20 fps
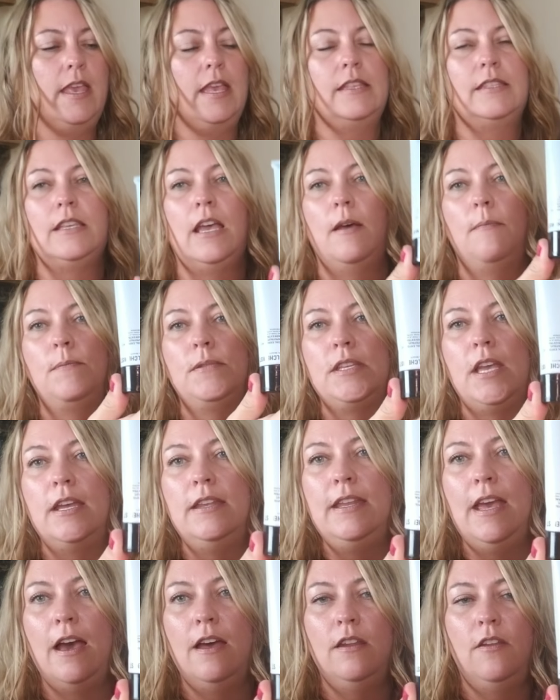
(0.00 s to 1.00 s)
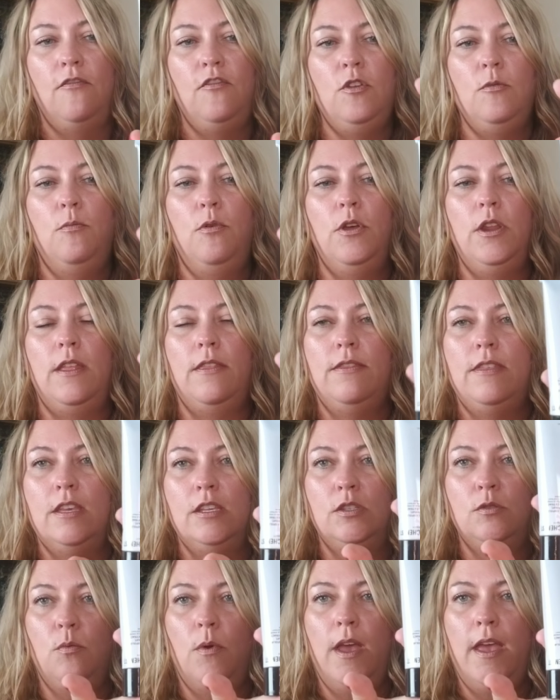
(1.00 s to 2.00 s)
it's upside down if you put it
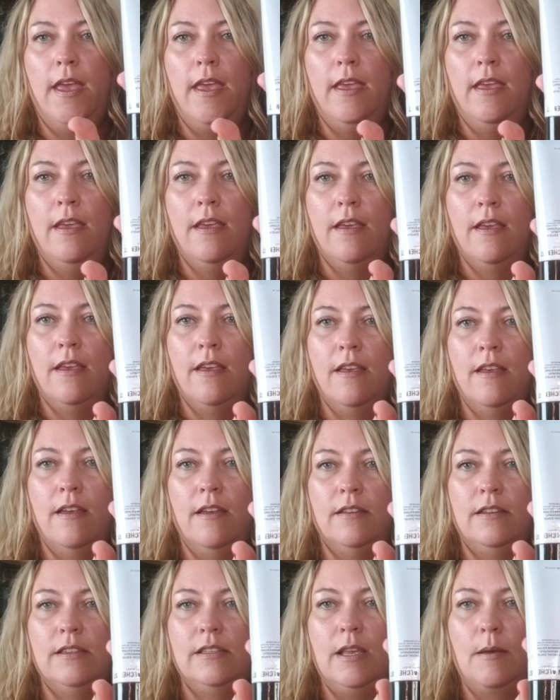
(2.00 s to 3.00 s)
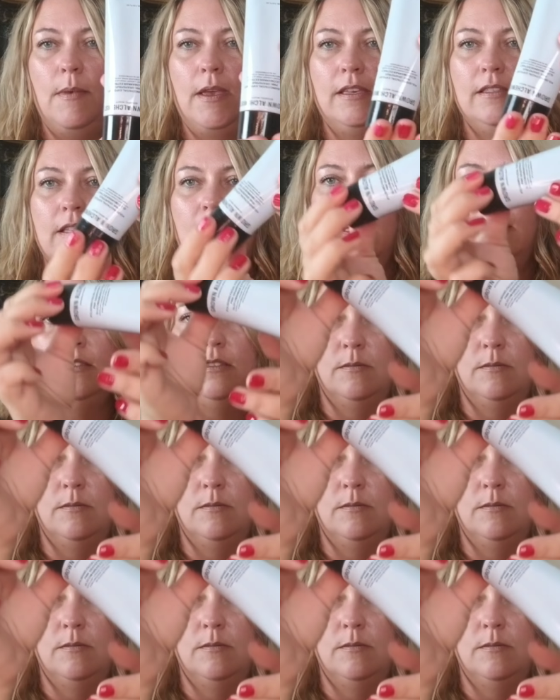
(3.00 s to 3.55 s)
this way. Does that make sense?